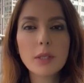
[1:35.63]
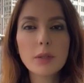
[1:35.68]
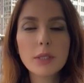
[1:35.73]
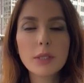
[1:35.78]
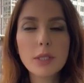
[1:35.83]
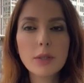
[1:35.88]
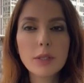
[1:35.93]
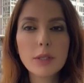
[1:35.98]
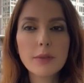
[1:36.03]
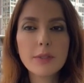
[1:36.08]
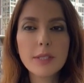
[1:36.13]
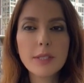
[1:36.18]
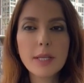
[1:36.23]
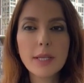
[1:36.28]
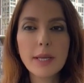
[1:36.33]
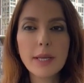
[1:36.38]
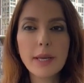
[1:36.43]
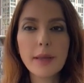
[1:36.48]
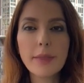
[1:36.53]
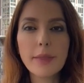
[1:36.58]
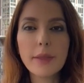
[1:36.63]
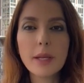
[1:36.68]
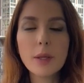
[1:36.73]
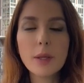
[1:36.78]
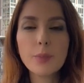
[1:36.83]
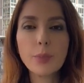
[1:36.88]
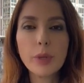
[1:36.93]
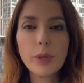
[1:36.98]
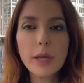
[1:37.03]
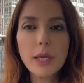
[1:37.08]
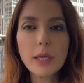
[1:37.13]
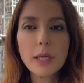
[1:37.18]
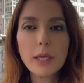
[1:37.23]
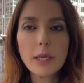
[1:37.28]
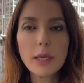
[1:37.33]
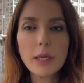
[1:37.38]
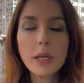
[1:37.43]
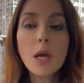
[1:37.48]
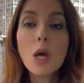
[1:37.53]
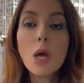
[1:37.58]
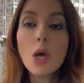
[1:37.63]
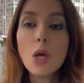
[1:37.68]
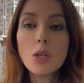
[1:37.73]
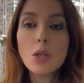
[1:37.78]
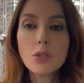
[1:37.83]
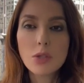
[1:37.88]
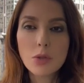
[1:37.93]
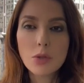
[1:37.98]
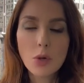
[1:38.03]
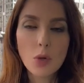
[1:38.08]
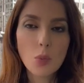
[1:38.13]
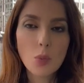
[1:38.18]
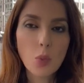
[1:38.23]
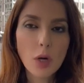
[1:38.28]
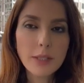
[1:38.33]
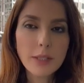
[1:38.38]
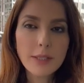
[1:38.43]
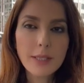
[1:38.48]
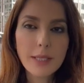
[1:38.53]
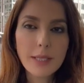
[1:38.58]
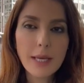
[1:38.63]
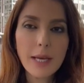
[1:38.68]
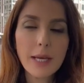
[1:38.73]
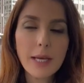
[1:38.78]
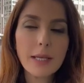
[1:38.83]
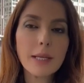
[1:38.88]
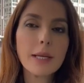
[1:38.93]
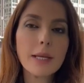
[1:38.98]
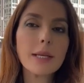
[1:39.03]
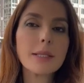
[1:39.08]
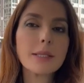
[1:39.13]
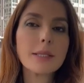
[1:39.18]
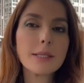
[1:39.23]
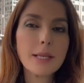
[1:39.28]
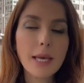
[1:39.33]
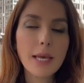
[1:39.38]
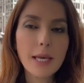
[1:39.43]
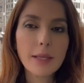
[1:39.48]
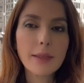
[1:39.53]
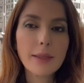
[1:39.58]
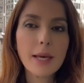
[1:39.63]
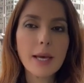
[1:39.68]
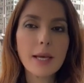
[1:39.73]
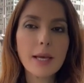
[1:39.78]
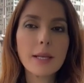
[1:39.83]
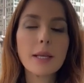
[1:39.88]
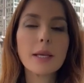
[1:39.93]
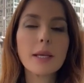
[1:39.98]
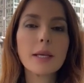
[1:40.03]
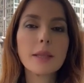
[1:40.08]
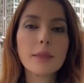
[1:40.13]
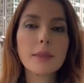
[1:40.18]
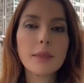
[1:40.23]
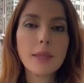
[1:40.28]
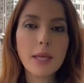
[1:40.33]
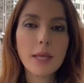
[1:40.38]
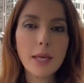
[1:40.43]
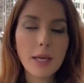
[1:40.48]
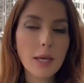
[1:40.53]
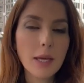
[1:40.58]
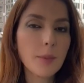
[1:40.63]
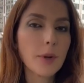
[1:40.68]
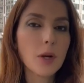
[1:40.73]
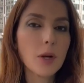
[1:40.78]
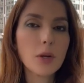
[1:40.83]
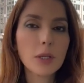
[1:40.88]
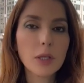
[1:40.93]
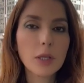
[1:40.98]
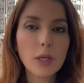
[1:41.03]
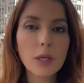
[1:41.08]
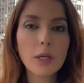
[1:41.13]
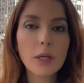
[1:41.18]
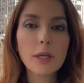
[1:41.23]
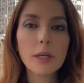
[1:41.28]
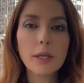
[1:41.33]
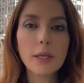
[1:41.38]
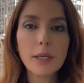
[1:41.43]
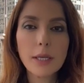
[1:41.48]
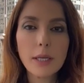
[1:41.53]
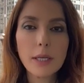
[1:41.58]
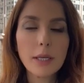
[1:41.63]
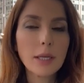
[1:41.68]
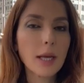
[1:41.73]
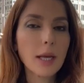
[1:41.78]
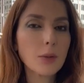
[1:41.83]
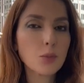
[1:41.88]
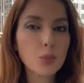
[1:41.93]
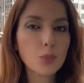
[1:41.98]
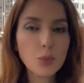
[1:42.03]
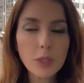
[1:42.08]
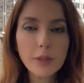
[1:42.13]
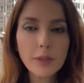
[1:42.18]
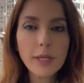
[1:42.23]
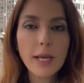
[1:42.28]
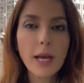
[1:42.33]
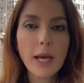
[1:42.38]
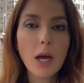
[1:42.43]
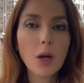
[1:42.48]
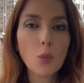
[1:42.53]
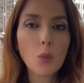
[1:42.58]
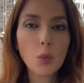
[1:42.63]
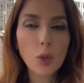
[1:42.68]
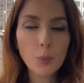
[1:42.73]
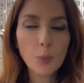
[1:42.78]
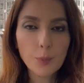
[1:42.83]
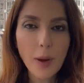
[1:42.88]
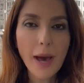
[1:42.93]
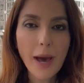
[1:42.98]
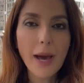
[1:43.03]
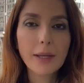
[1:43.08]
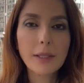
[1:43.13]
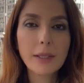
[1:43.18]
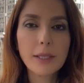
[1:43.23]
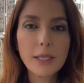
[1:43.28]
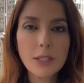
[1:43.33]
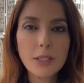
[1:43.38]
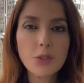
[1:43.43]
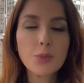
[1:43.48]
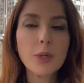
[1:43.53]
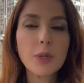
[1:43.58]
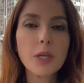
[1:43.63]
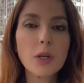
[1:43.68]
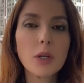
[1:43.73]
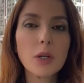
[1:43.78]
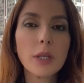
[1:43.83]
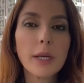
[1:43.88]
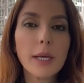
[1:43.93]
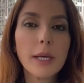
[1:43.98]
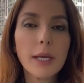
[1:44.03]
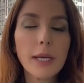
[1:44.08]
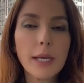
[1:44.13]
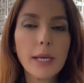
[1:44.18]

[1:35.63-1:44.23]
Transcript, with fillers: Secretary of State Antony Blinken, uh, once again saying that the America really will back Israel